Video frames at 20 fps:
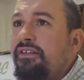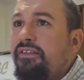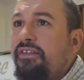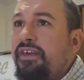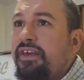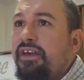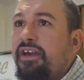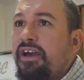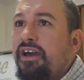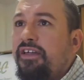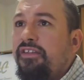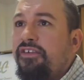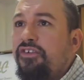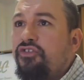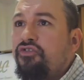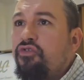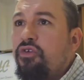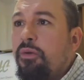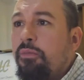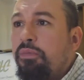the uh, the
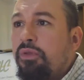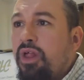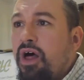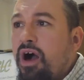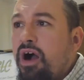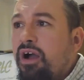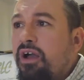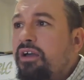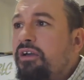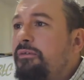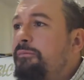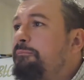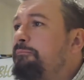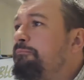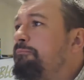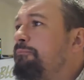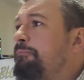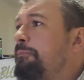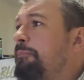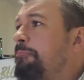trip log.
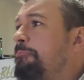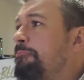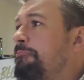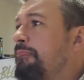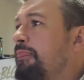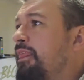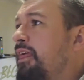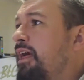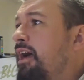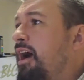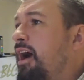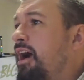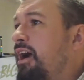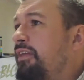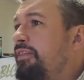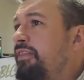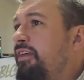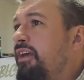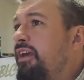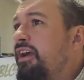
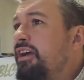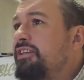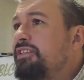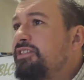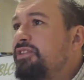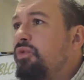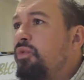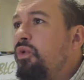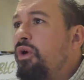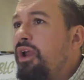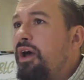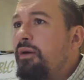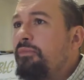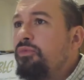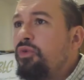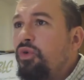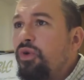I think that's the one I'm